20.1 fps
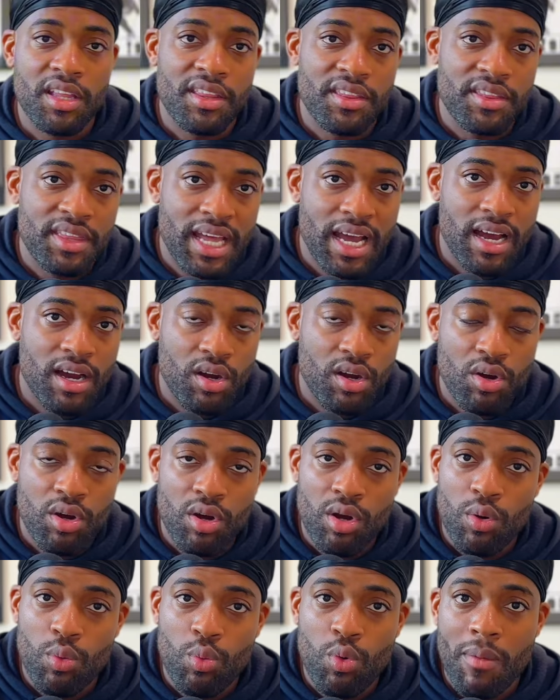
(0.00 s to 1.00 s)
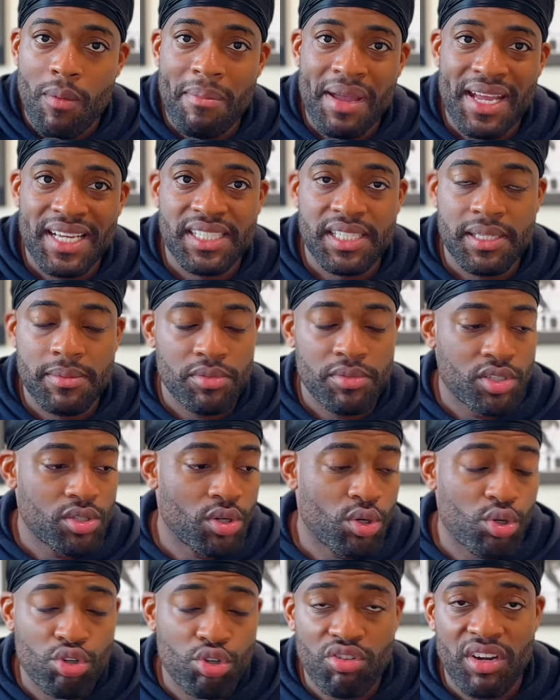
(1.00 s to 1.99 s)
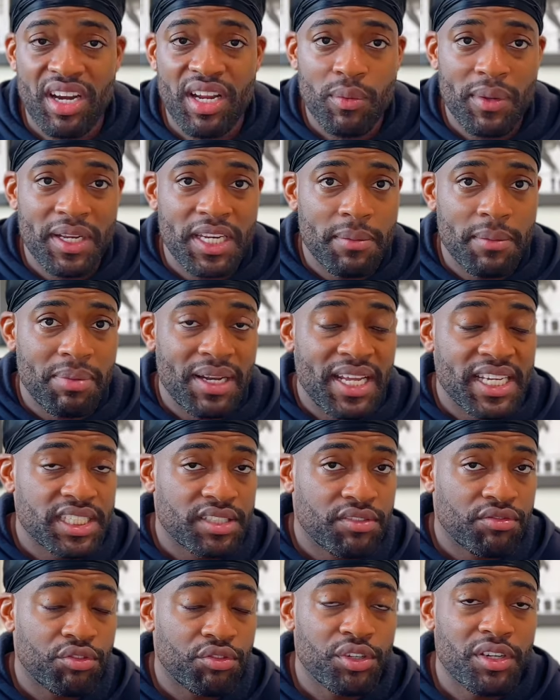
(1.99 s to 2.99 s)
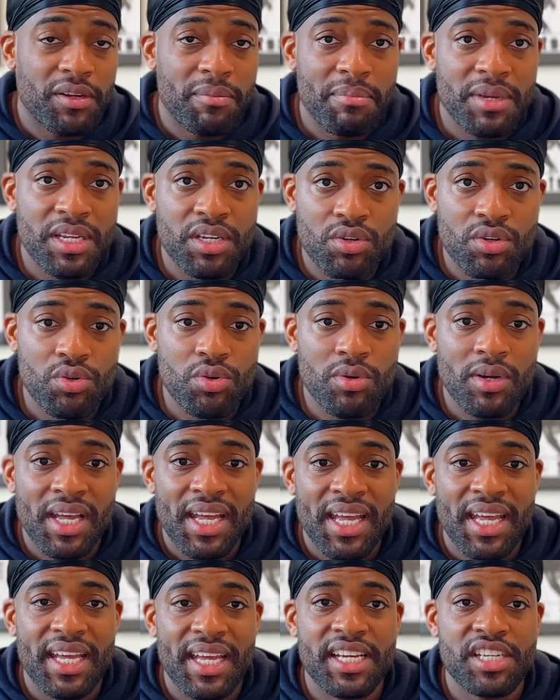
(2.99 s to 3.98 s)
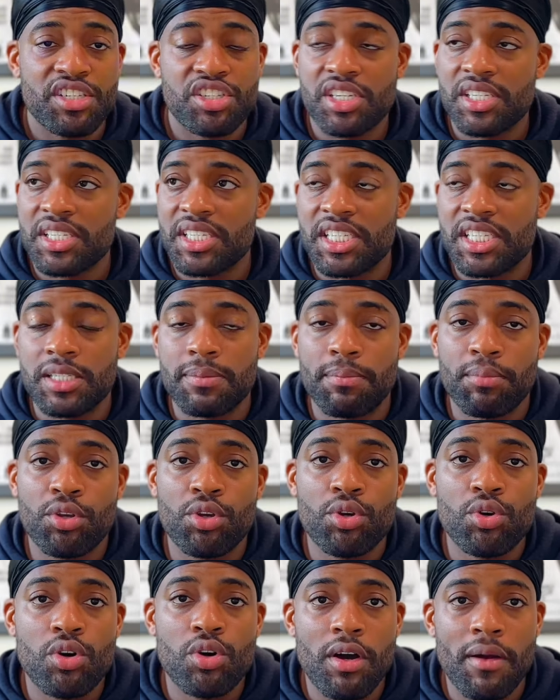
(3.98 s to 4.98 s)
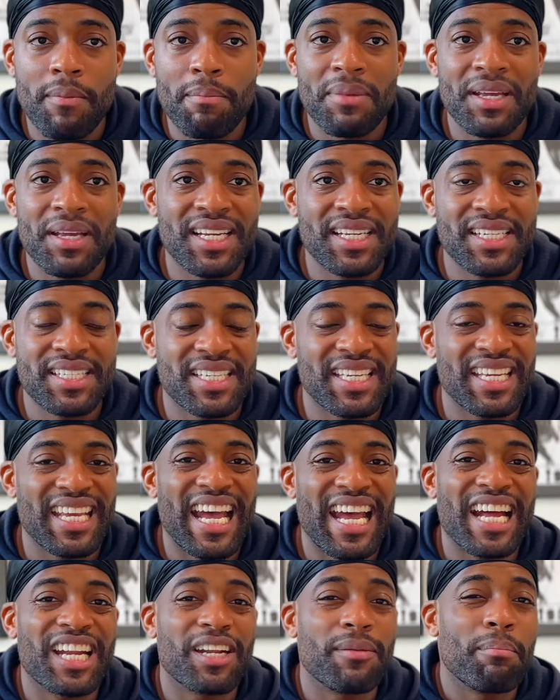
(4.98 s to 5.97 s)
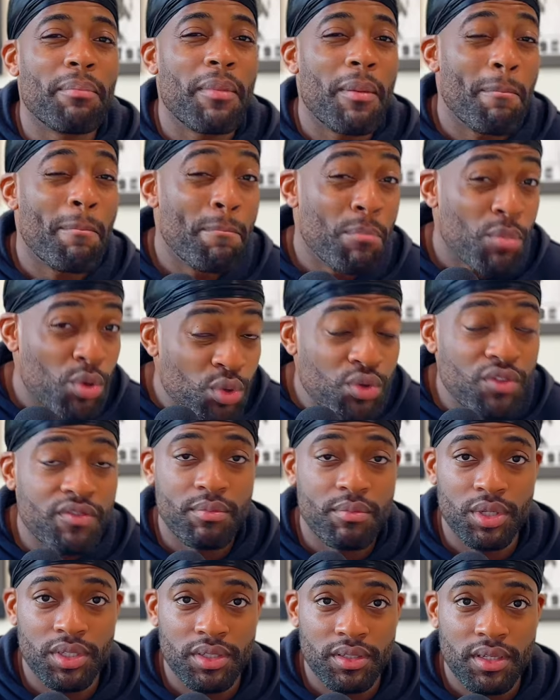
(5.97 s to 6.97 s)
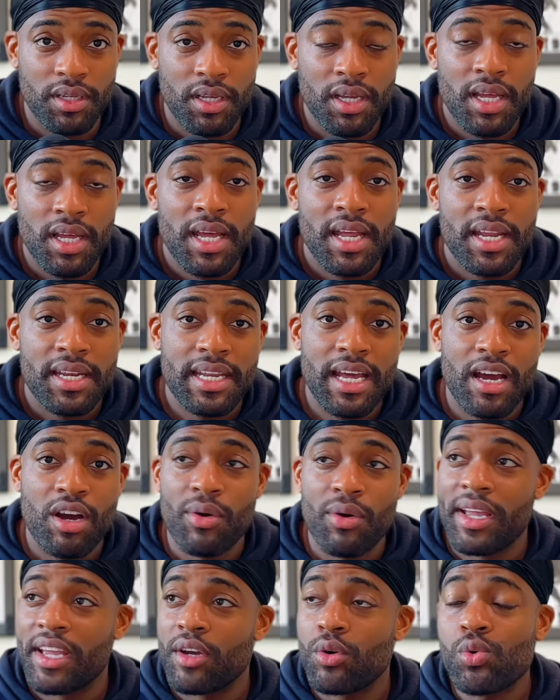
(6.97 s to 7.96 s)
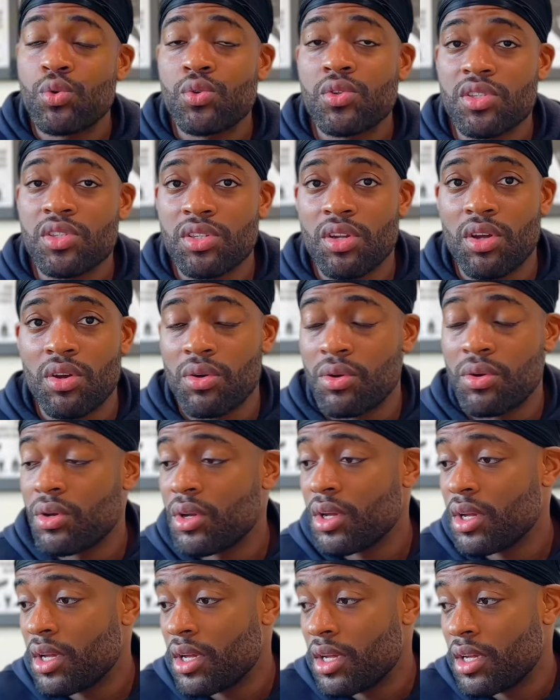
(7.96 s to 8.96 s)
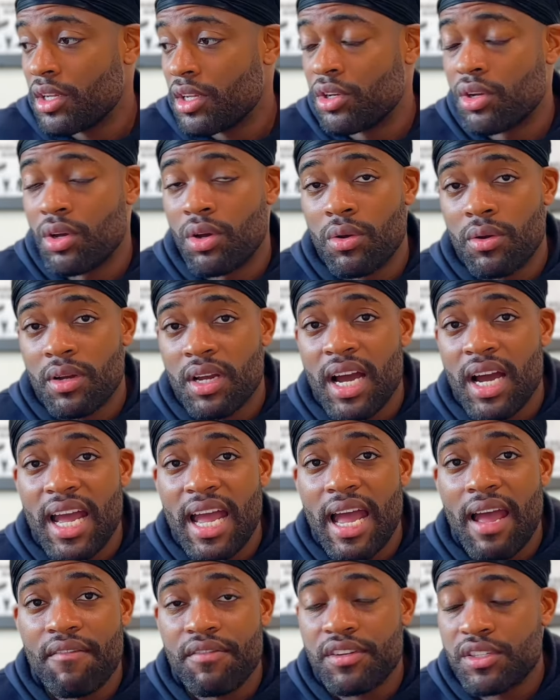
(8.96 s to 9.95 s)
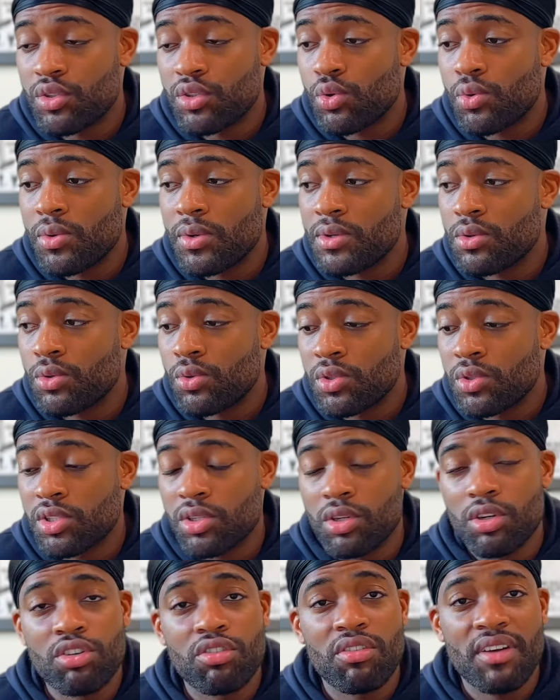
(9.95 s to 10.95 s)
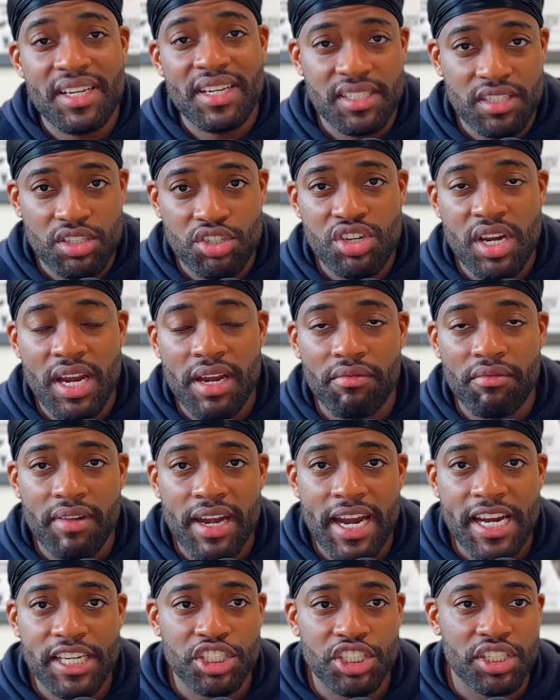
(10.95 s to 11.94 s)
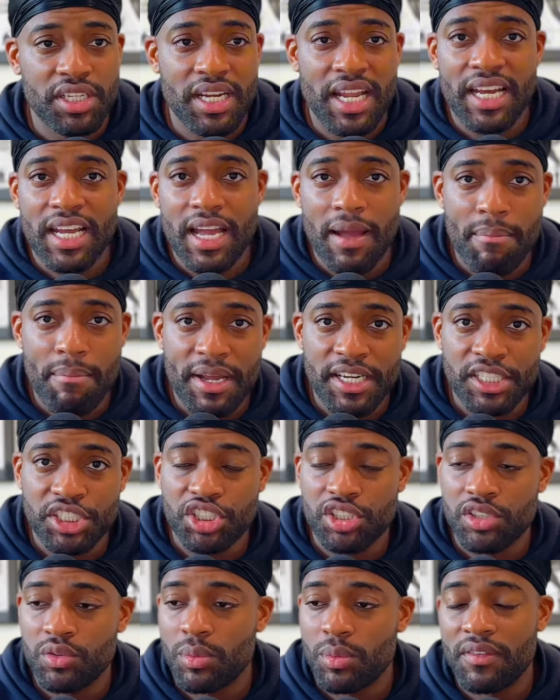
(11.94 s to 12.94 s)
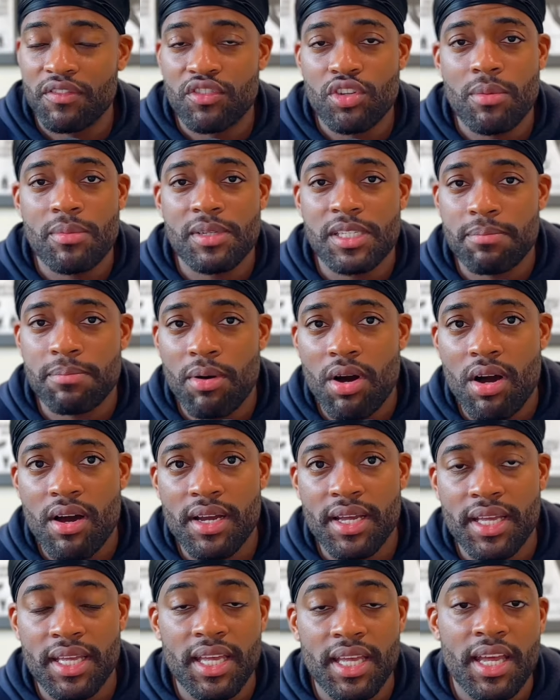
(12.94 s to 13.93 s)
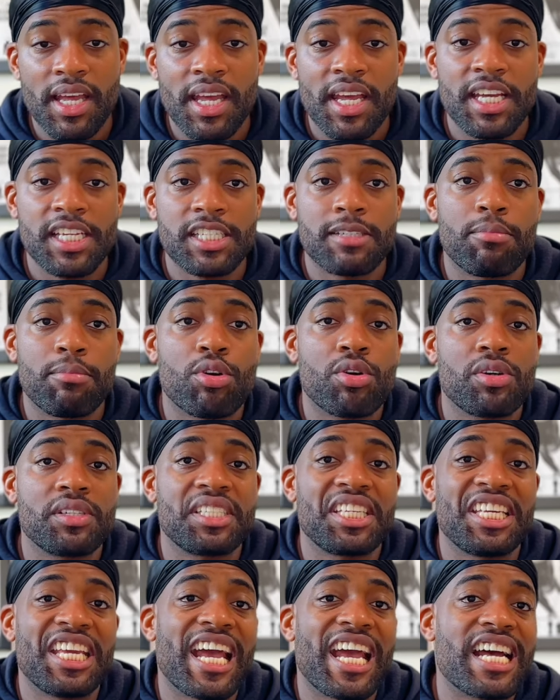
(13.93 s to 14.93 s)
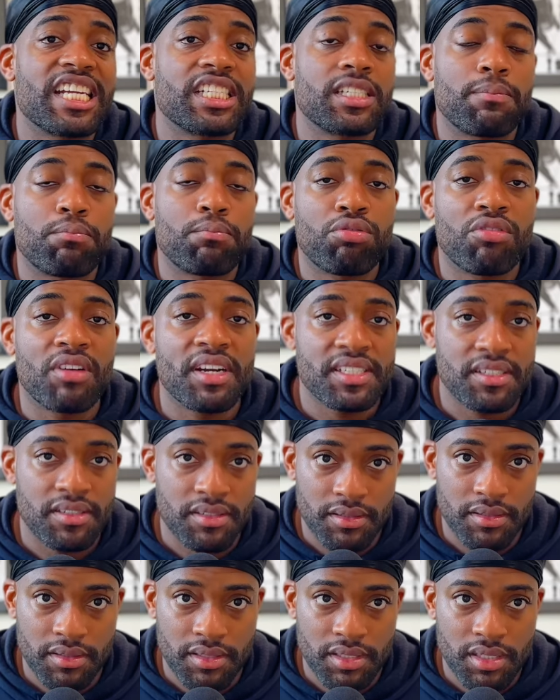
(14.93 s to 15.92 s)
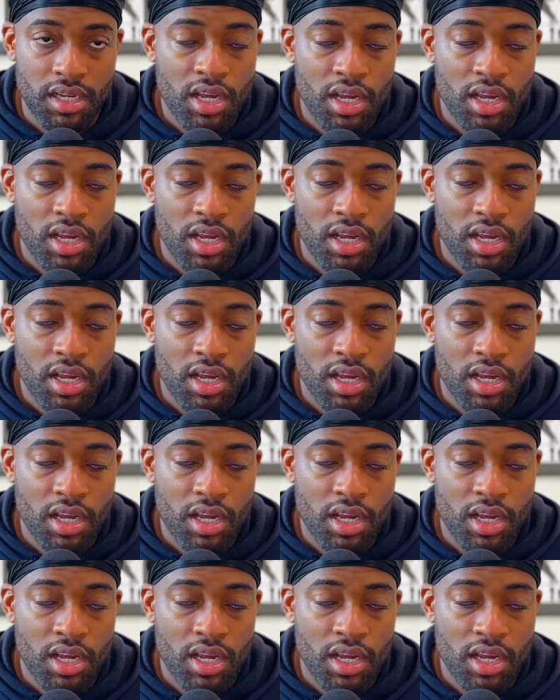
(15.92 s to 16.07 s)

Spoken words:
Now, what makes him so great when he plays through the middle is just his pure ability and movement. Now, it also, you know, Kai Havertz also creates a chain reaction, like I mentioned with Thomas Partey, is because he has presence.